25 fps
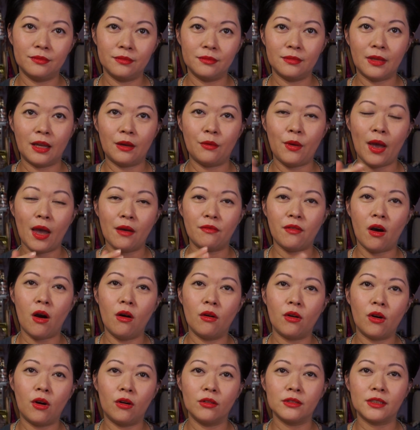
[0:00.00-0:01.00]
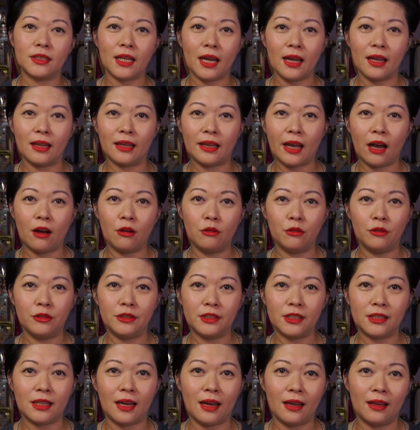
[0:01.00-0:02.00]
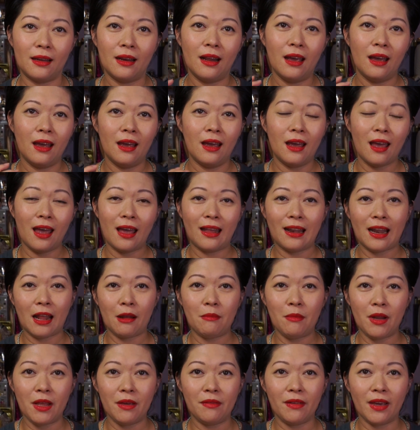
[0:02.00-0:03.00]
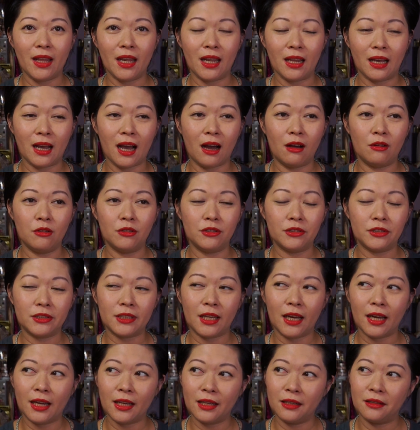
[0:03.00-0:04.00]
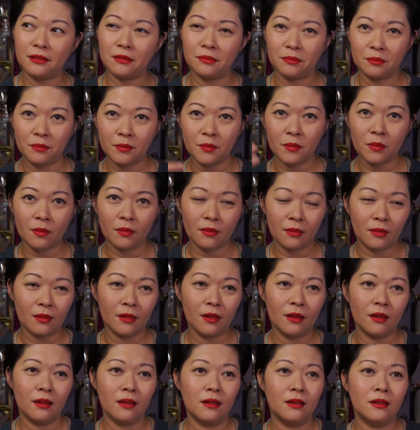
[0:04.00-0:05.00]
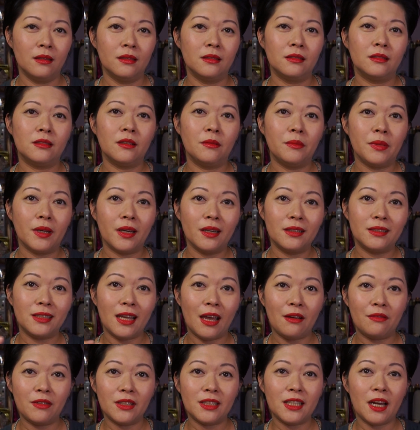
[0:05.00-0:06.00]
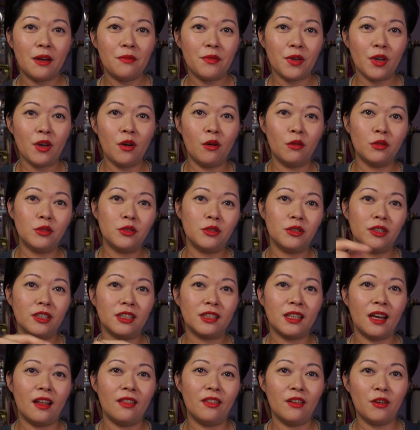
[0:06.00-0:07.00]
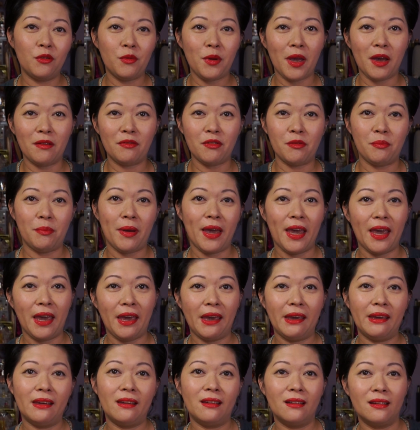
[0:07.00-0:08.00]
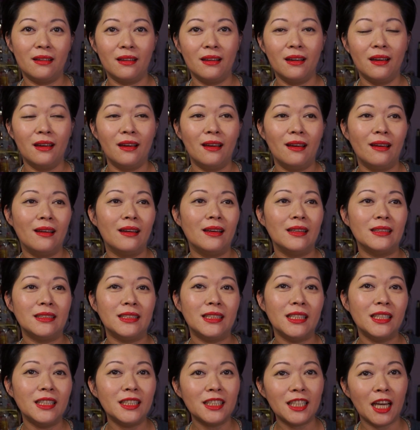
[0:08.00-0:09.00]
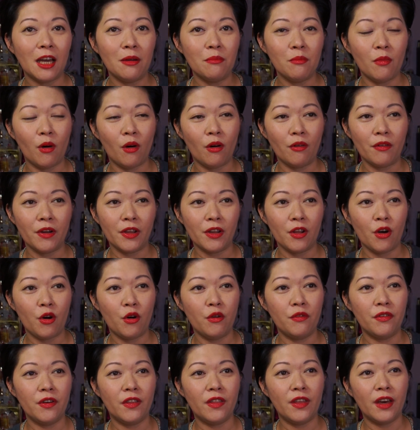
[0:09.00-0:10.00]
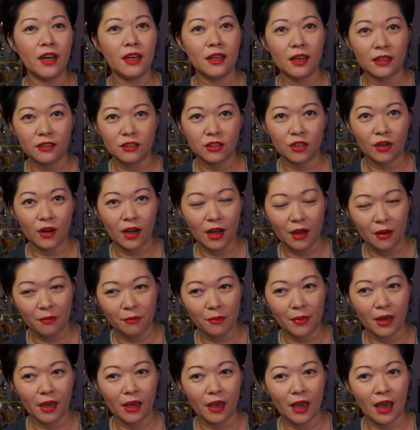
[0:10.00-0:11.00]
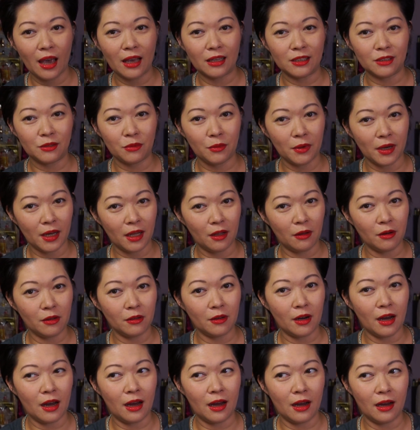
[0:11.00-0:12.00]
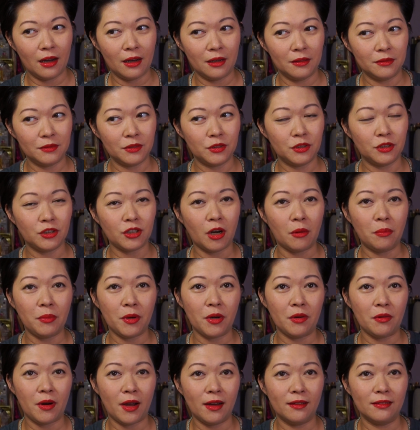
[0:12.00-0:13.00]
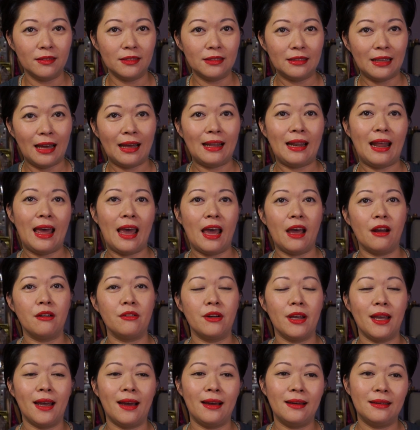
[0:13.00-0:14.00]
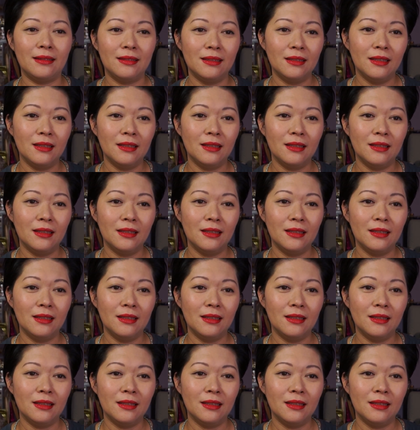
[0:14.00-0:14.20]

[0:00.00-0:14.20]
like we have Hong Kong side and Kowloon side, and I'm living in the Kowloon side. So because every time we go to the tunnel we have to pay, and since I'm already over there, so I may as well shop around that area.